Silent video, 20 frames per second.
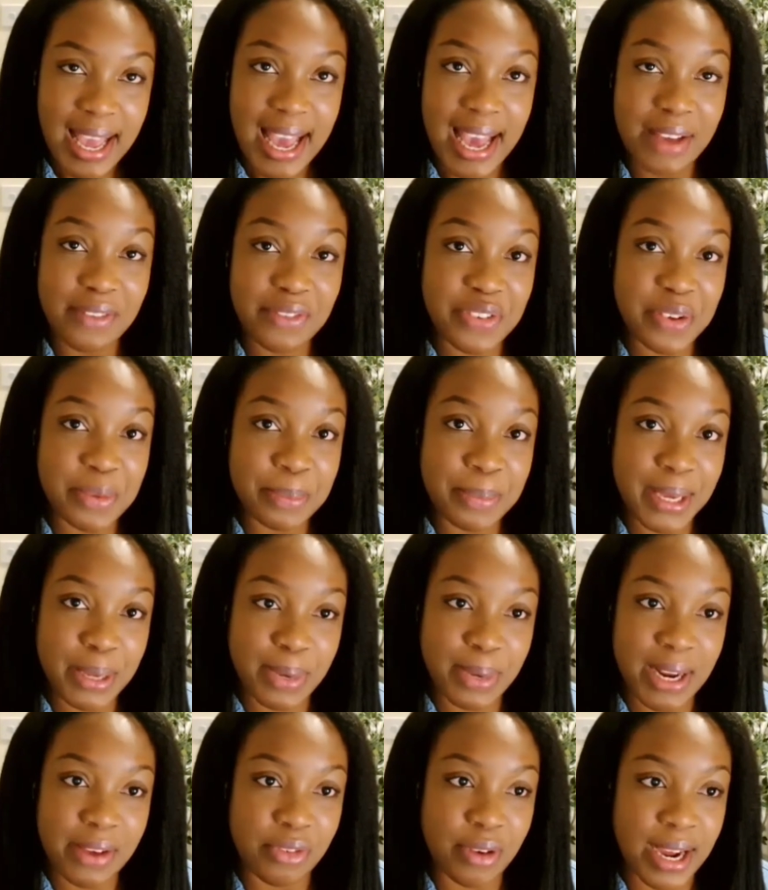And for me,
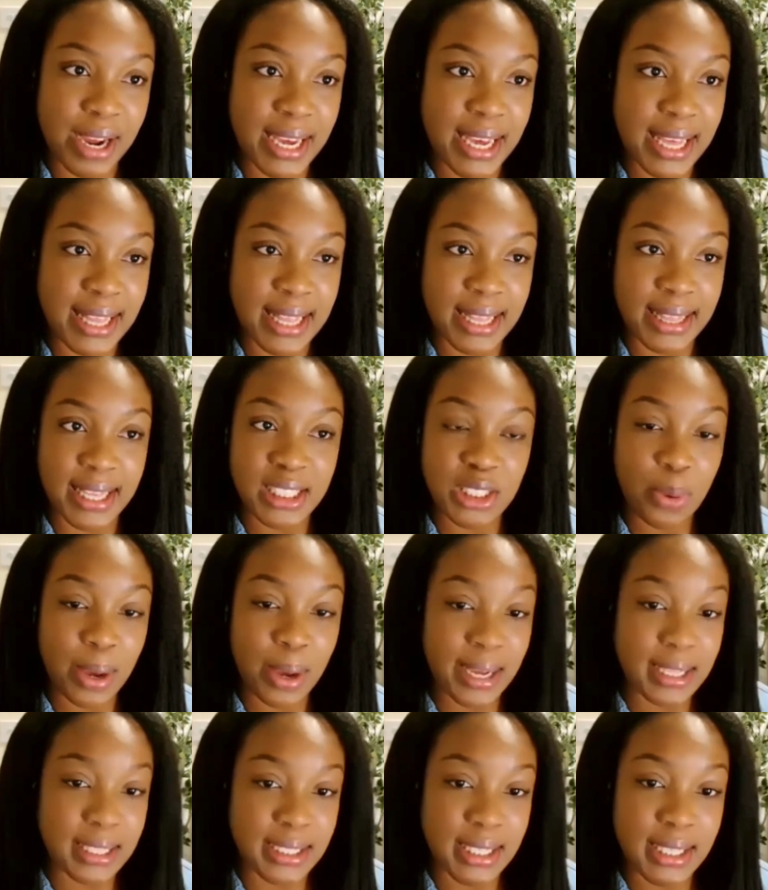whenever I hear that, that's
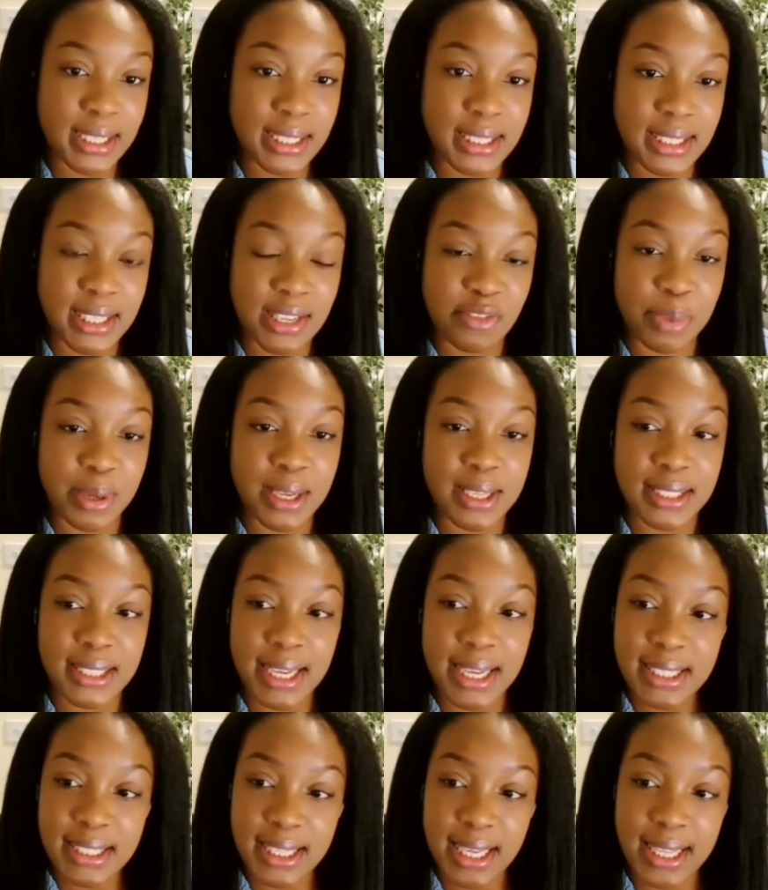quite indicative because
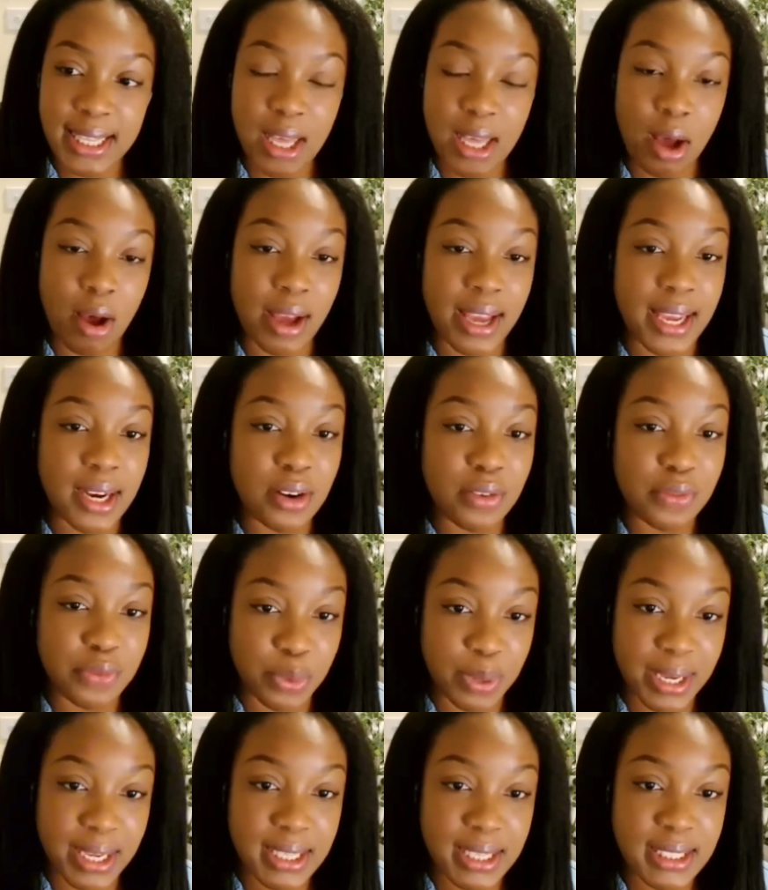they say that our inner
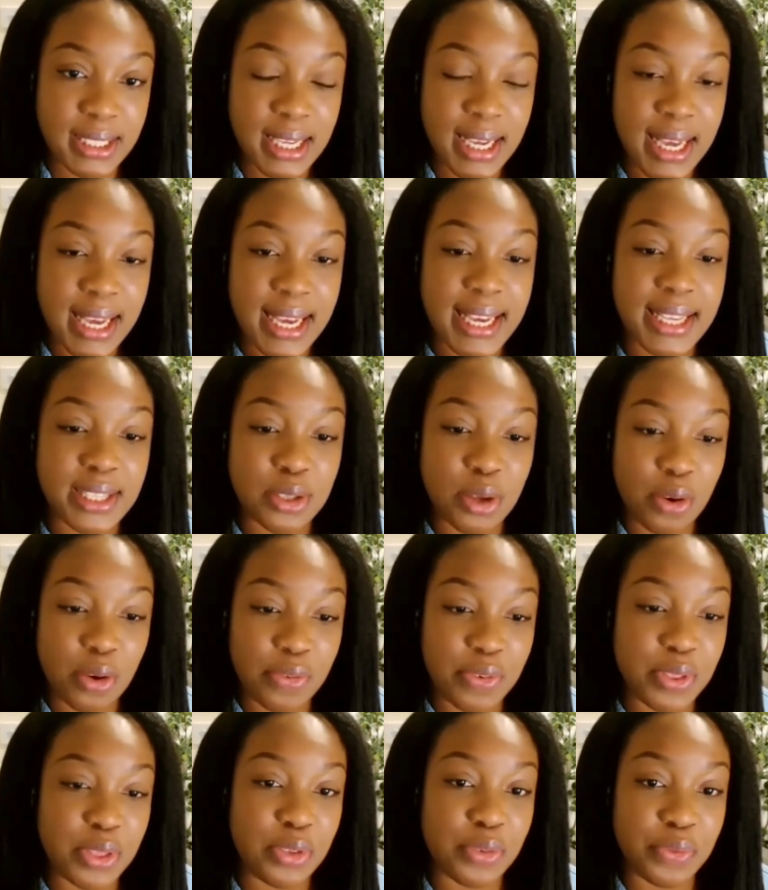voice is
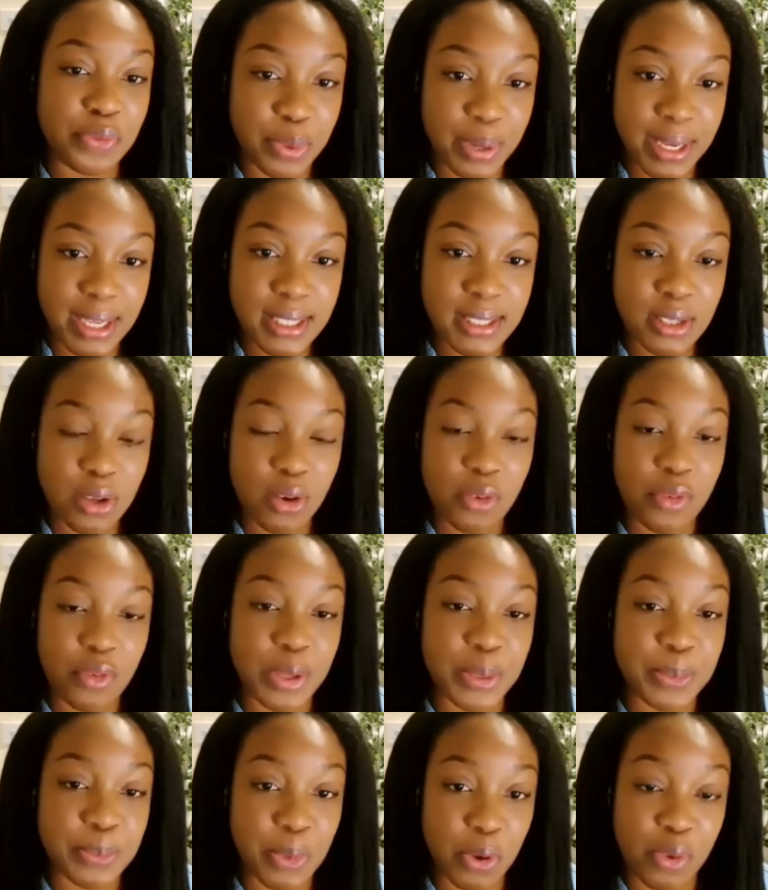often the voice of
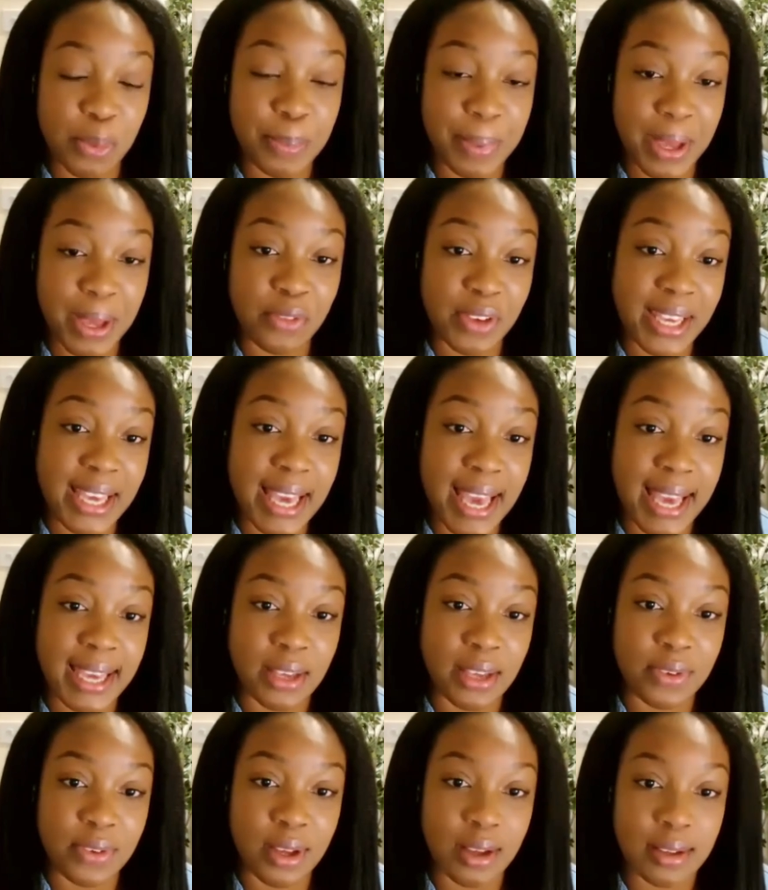a
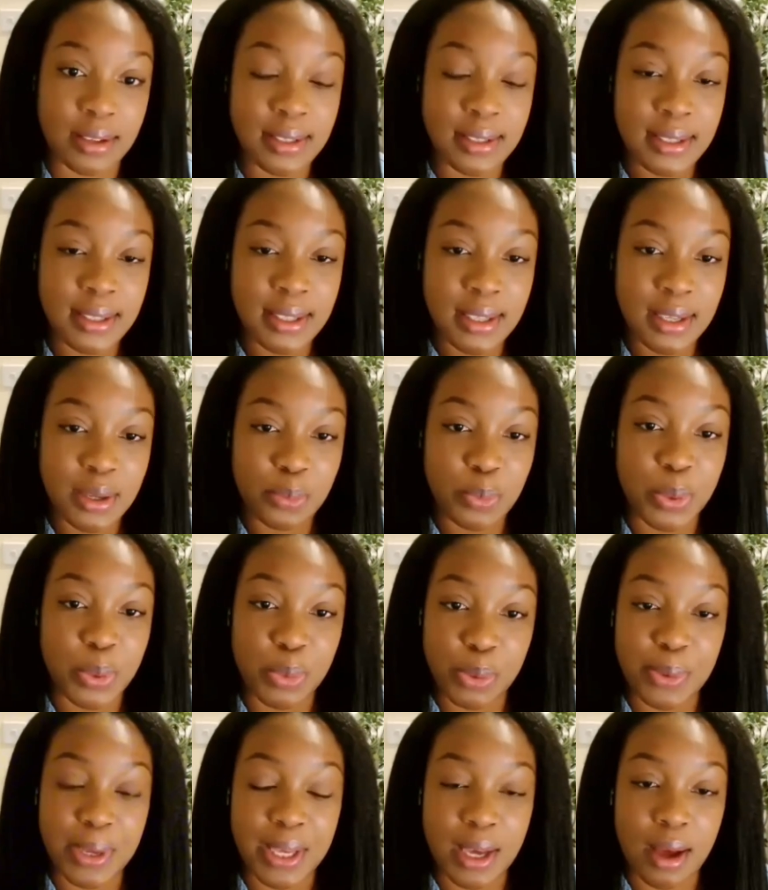caregiver when
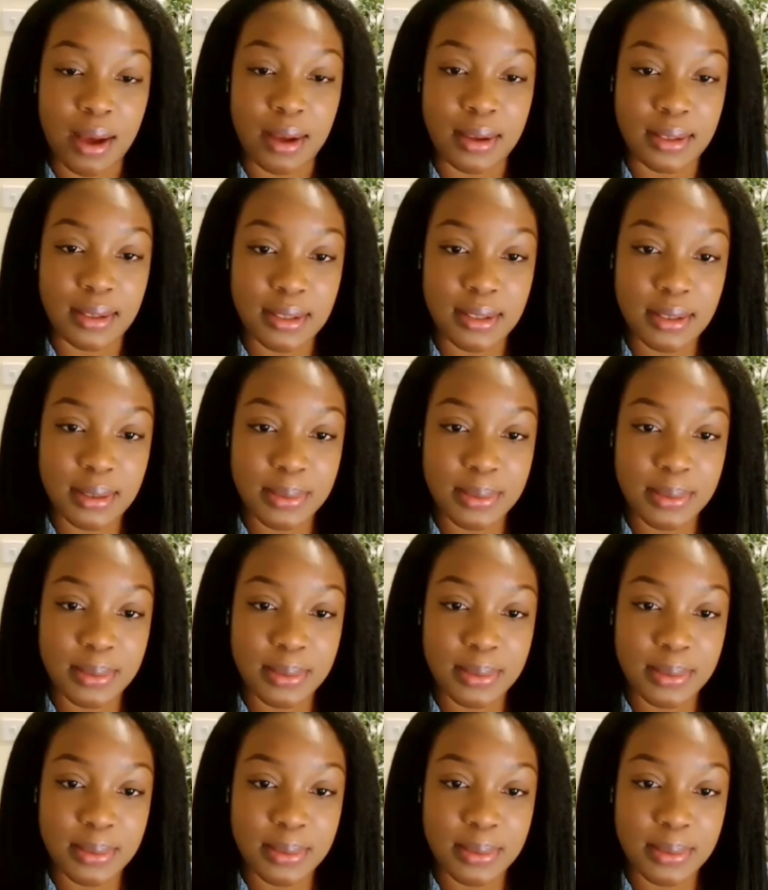we were young.